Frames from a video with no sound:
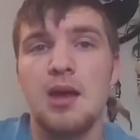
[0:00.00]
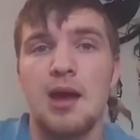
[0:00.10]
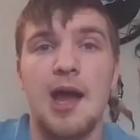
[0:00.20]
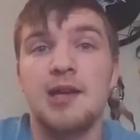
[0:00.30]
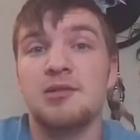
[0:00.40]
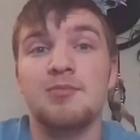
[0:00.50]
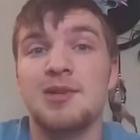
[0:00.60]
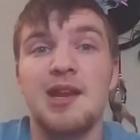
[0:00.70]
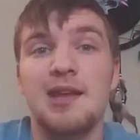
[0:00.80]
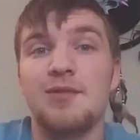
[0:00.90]
I
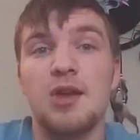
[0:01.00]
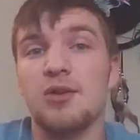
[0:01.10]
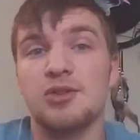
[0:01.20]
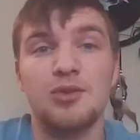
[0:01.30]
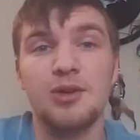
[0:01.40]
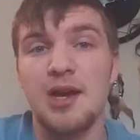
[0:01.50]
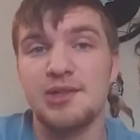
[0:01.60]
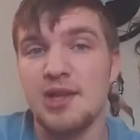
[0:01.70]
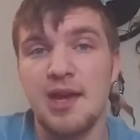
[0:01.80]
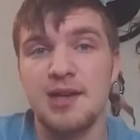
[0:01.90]
didn't even go to school
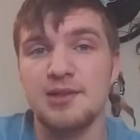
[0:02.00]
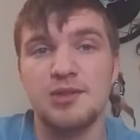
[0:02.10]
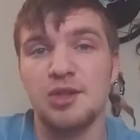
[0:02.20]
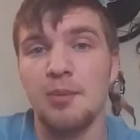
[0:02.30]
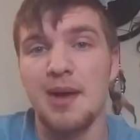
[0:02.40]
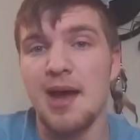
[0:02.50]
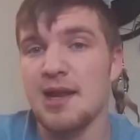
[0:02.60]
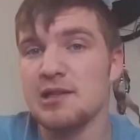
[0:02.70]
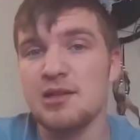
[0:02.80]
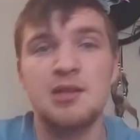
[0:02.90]
yesterday because it was so bad.
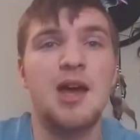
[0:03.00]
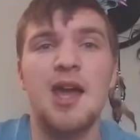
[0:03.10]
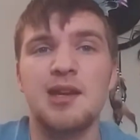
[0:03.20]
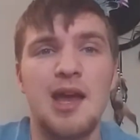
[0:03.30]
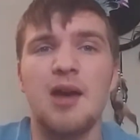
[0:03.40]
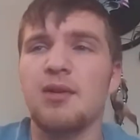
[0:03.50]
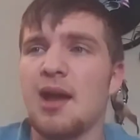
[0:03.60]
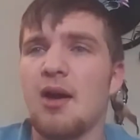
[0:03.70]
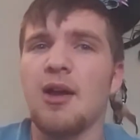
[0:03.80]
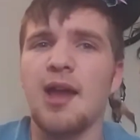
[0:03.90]
It died down
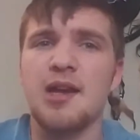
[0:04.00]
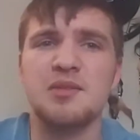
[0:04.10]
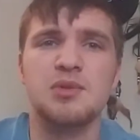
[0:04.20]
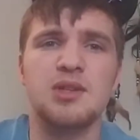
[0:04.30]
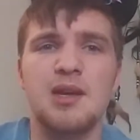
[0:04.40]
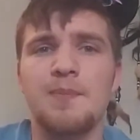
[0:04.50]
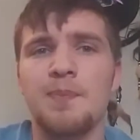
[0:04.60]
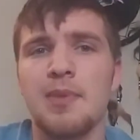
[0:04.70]
now. I got some sleep.